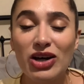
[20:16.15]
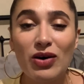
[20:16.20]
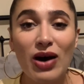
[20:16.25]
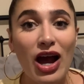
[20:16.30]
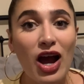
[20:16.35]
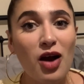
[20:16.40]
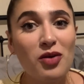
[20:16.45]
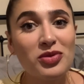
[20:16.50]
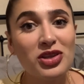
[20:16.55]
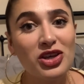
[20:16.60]
I
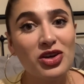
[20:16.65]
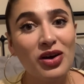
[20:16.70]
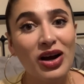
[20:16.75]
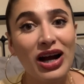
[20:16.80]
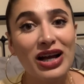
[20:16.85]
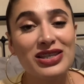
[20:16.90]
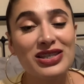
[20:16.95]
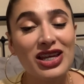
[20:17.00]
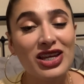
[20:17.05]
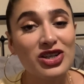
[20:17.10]
hope that you
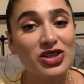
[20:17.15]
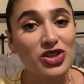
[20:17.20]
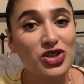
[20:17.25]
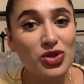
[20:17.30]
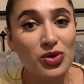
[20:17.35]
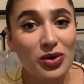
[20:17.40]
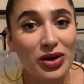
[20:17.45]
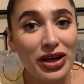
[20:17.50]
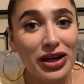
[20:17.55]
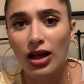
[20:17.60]
guys
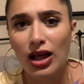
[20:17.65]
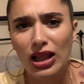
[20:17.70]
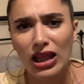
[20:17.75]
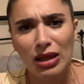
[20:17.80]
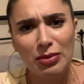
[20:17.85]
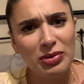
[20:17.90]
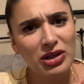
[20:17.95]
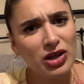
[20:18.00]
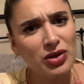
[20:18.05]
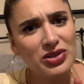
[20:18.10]
enjoyed. Let
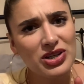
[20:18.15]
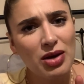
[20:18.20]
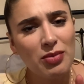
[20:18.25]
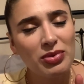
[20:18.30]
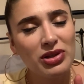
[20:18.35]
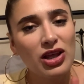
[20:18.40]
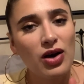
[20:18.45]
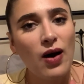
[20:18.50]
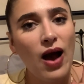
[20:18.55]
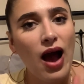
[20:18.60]
me know down
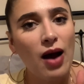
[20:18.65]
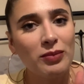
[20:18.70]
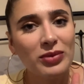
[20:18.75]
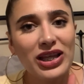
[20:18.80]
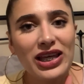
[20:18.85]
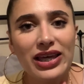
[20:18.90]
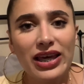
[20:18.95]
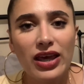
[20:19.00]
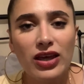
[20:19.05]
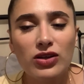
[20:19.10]
below how many
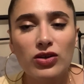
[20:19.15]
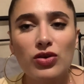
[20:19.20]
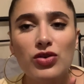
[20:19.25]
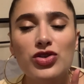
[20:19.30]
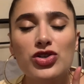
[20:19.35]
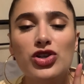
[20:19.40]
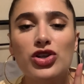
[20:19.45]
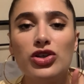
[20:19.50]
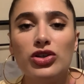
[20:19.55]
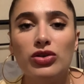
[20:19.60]
candles
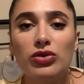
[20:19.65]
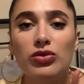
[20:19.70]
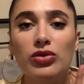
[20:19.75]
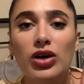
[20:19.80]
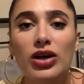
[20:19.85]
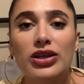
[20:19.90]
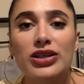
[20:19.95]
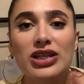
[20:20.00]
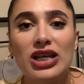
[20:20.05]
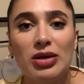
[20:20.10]
do you
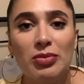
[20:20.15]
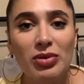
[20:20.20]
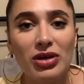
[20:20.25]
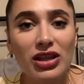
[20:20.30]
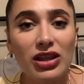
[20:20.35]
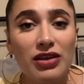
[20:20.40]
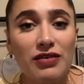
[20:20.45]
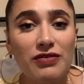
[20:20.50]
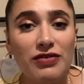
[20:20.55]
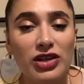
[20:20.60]

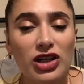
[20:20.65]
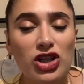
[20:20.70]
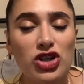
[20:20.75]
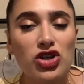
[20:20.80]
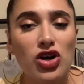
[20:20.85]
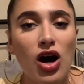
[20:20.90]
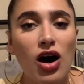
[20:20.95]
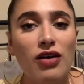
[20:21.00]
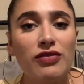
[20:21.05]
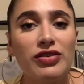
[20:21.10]
typically finish
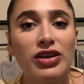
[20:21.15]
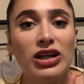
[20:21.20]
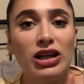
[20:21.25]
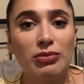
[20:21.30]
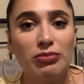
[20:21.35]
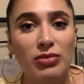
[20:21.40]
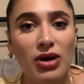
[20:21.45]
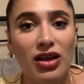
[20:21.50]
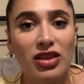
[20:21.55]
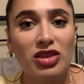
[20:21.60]
off in a
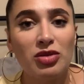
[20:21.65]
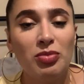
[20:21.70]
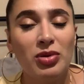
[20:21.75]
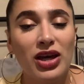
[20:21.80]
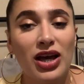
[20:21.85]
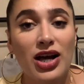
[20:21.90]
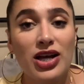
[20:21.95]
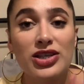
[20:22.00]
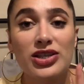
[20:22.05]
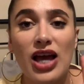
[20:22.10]
month
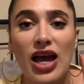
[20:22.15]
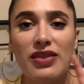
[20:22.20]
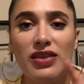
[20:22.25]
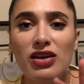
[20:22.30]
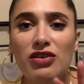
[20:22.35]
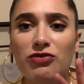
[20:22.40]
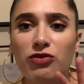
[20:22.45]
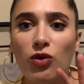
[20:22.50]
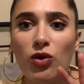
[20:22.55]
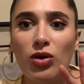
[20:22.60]
because I think
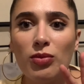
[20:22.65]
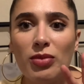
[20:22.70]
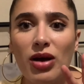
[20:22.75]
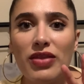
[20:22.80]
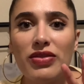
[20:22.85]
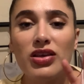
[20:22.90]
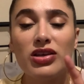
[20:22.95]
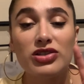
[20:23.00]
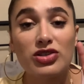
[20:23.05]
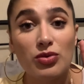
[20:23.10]
four a
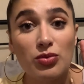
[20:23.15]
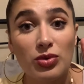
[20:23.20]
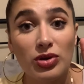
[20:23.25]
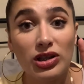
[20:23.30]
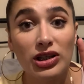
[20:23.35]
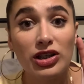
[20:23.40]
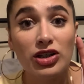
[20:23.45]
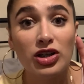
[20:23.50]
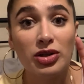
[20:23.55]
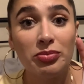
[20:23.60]
month is a really
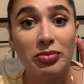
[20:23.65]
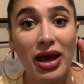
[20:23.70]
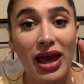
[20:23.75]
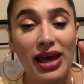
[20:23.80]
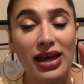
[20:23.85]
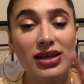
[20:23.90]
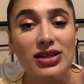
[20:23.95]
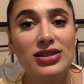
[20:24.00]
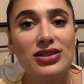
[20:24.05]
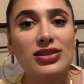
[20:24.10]
good
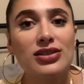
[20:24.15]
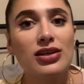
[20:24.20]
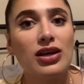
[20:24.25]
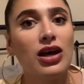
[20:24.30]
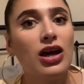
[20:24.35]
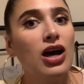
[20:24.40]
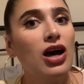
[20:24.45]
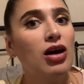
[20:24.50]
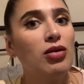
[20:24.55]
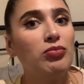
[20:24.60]
pace
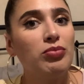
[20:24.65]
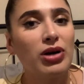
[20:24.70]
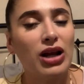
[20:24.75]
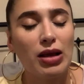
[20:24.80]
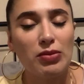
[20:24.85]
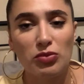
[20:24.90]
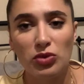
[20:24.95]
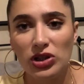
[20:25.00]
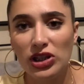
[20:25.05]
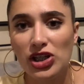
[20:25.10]
but I'm
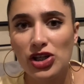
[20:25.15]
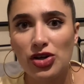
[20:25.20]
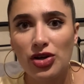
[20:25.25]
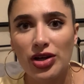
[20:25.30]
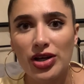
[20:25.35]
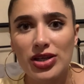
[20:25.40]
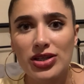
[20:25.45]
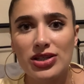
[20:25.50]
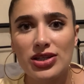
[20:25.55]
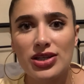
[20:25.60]
really
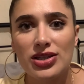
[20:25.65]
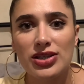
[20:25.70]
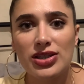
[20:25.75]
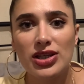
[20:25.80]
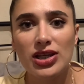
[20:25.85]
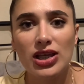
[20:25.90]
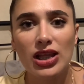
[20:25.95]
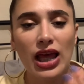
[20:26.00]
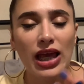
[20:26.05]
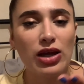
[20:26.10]
curious to
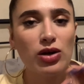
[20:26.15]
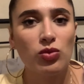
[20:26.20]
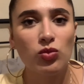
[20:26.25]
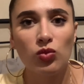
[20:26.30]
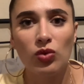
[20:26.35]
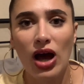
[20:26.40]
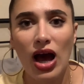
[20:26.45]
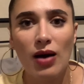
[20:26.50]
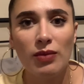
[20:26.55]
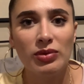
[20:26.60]
see like
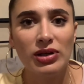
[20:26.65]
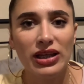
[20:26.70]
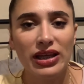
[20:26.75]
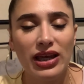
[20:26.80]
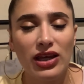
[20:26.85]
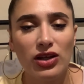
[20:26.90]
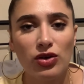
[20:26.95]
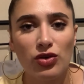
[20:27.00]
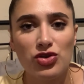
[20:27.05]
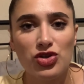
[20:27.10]
how many
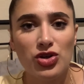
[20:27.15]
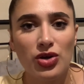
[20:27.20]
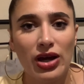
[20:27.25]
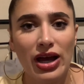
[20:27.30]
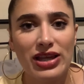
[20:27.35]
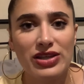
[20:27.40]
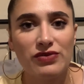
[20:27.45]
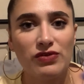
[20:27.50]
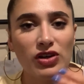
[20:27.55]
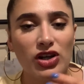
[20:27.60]
candles you
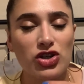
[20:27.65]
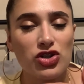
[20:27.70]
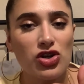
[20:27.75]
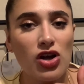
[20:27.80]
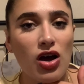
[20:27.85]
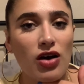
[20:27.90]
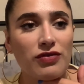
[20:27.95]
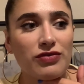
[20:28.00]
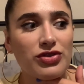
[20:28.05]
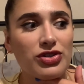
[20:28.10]
guys finish
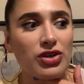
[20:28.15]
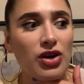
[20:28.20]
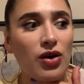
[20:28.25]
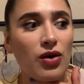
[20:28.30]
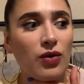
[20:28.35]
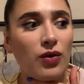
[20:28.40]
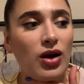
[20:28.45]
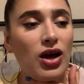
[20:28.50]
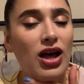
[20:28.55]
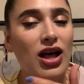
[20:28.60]
off.
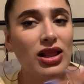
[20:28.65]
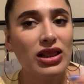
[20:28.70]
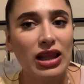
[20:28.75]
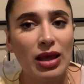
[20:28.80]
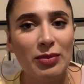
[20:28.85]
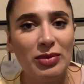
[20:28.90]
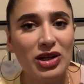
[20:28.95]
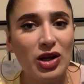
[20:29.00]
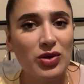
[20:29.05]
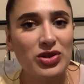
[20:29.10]
So let
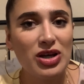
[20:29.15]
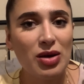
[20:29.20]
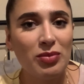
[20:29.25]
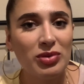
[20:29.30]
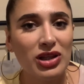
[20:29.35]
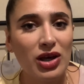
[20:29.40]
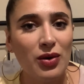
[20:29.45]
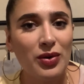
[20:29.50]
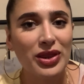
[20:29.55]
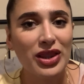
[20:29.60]
me know down
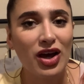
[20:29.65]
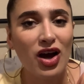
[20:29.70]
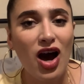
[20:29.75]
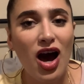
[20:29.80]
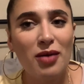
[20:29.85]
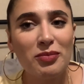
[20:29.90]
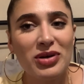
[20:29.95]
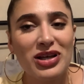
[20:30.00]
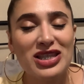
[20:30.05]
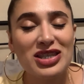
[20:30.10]
below in the
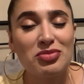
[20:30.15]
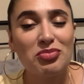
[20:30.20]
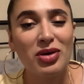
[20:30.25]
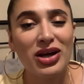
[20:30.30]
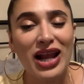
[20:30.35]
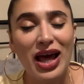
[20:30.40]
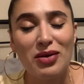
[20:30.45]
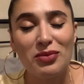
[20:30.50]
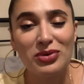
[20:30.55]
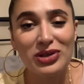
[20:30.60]
comments, but
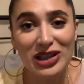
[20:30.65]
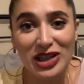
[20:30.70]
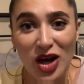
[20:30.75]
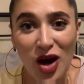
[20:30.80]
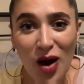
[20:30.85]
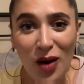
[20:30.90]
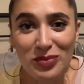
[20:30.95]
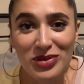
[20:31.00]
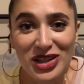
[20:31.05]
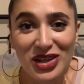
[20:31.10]
I really
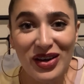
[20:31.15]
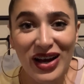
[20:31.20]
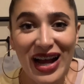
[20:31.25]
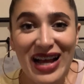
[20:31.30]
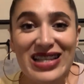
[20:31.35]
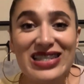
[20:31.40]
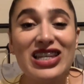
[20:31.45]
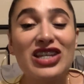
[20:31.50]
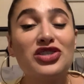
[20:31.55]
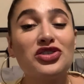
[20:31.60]
hope that you
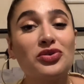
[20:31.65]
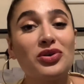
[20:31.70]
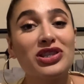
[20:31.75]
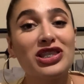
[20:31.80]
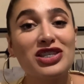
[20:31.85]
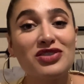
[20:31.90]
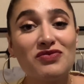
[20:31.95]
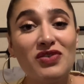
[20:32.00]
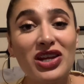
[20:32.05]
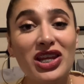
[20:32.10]
guys enjoyed
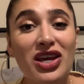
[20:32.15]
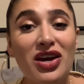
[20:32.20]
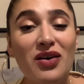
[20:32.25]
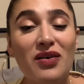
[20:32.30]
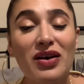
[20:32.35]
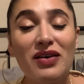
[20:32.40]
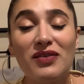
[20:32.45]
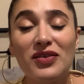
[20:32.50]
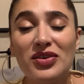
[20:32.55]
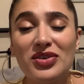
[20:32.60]
this video.
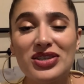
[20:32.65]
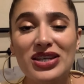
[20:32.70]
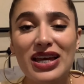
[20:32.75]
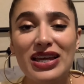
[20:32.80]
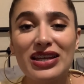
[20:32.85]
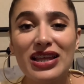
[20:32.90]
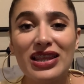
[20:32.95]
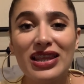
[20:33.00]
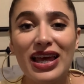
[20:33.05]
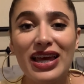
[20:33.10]
If you
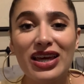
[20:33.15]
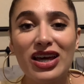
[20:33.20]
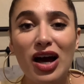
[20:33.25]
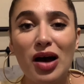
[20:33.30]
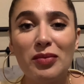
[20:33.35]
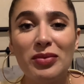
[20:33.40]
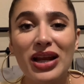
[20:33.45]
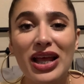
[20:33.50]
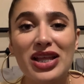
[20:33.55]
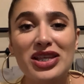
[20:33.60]
did, like,
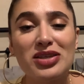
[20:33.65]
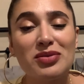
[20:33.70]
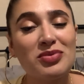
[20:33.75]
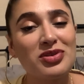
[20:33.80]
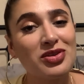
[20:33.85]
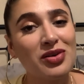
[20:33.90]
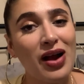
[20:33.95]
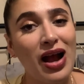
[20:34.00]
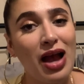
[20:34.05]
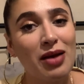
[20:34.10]
comment, and
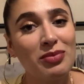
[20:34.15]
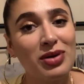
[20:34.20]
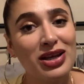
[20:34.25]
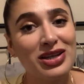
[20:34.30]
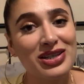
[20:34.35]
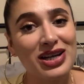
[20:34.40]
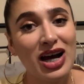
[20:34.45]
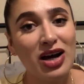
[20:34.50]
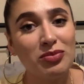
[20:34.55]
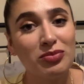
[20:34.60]
subscribe
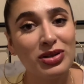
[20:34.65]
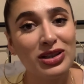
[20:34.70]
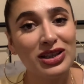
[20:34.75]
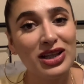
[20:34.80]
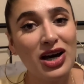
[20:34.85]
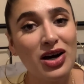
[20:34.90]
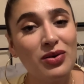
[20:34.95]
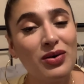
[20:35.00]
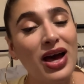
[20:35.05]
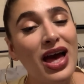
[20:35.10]
down
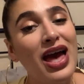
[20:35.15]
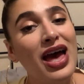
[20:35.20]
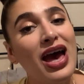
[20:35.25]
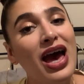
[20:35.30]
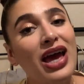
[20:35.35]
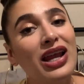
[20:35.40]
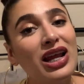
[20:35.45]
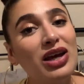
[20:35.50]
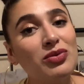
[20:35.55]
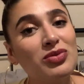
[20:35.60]
below,
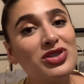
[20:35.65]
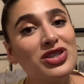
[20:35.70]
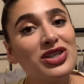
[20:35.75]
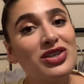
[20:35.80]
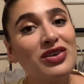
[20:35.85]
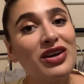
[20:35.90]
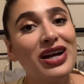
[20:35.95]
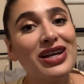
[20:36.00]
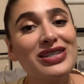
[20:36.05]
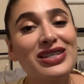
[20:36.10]
and I will see you
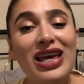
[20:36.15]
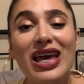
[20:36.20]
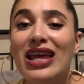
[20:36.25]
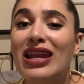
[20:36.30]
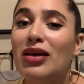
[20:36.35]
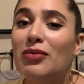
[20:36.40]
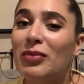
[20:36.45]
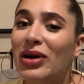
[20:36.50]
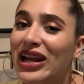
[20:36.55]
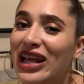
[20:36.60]
guys in
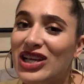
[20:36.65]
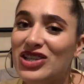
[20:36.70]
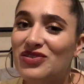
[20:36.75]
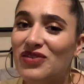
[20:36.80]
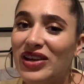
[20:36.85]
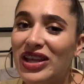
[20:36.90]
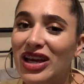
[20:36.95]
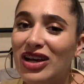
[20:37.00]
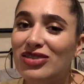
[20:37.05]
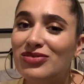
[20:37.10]
my next video.